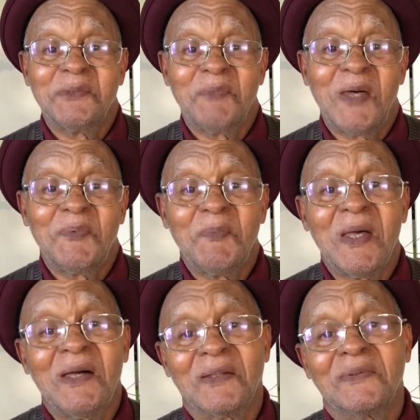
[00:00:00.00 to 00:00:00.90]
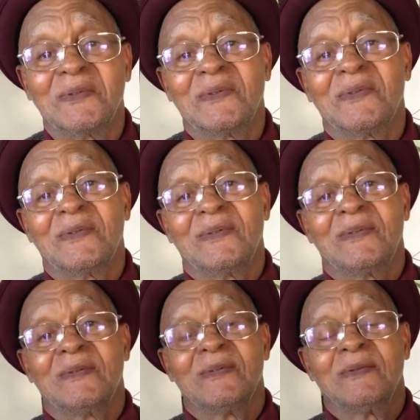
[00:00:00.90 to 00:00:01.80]
and map them out.
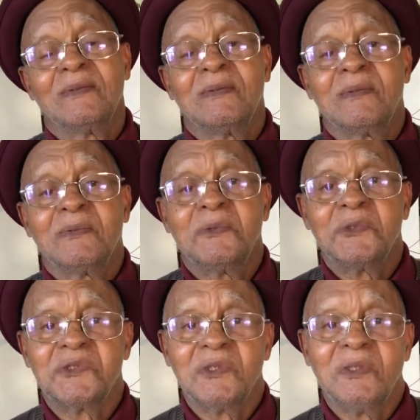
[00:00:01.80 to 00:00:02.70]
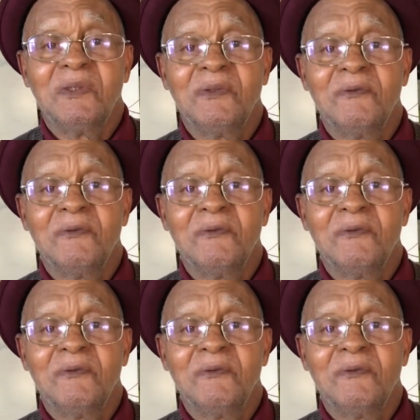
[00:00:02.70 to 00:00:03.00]
You see.